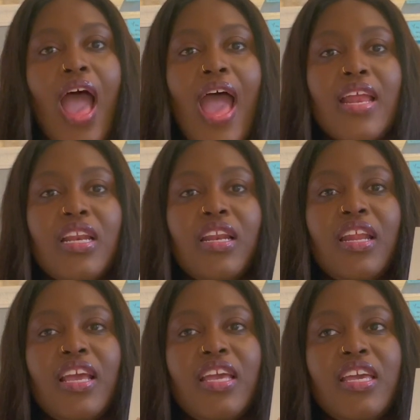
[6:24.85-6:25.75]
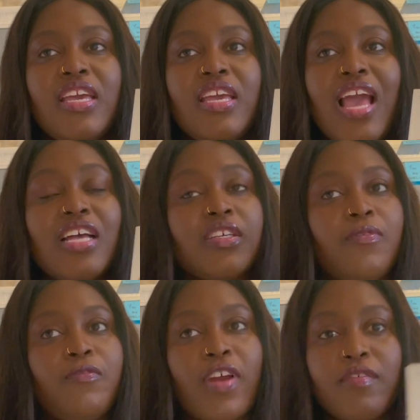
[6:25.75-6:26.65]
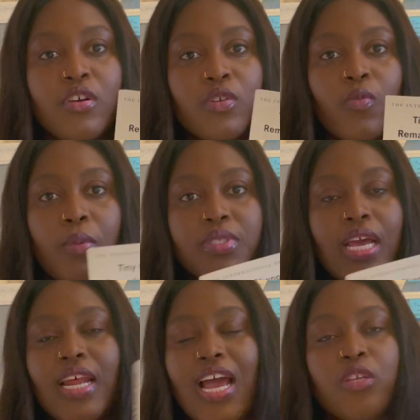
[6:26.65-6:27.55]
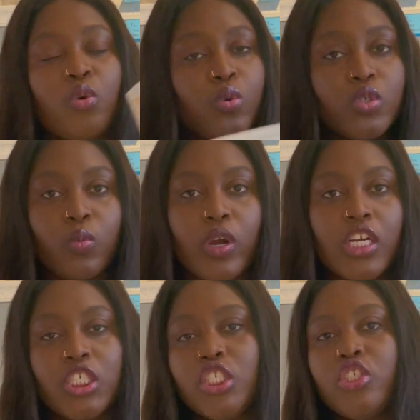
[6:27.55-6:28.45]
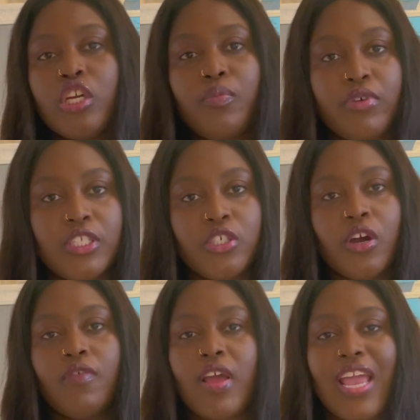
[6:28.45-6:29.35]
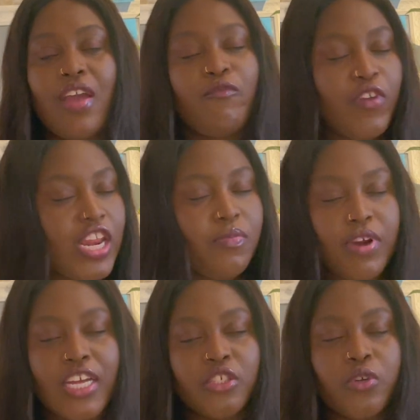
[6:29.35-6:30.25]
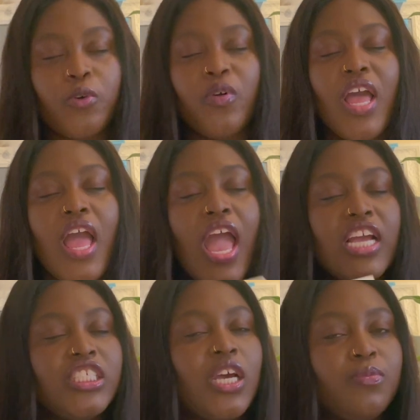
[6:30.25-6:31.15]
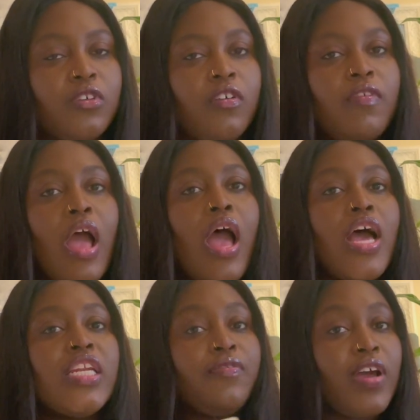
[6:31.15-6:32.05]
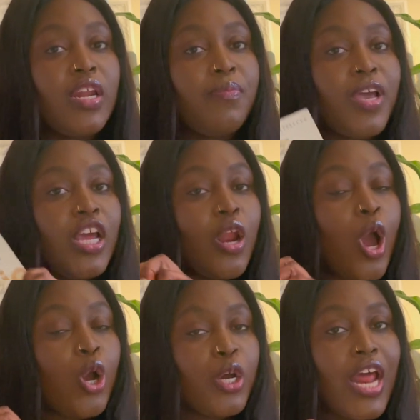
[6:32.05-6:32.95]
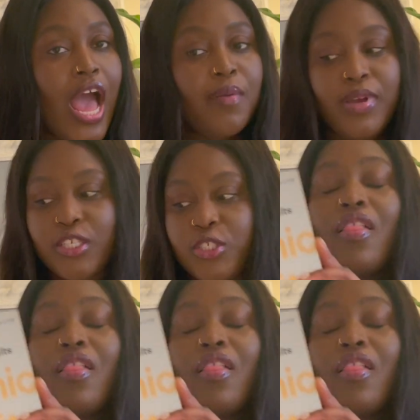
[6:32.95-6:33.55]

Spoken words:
And he has a very good website that has all the worksheets. You can print it off and get really practical in terms of developing good habits.